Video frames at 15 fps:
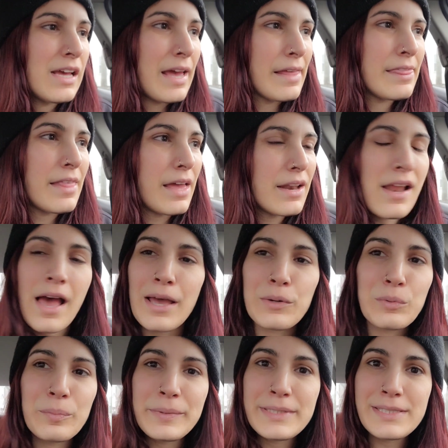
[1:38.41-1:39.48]
And then I
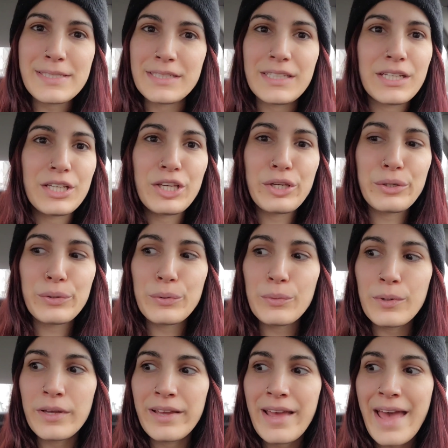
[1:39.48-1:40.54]
will be seeing you
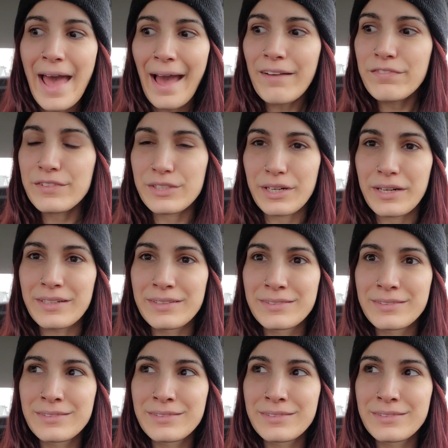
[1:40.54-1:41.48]
after.